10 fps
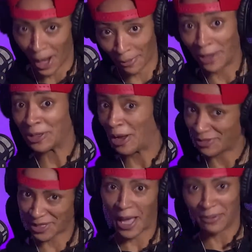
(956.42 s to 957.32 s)
I'm at y'all
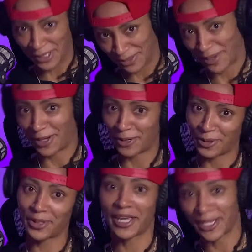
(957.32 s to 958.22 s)
top because my new
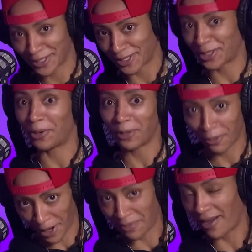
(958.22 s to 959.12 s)
location is gonna be
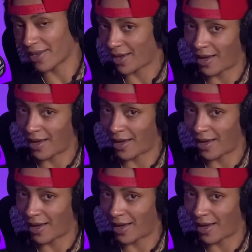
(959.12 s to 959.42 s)
right by y'all.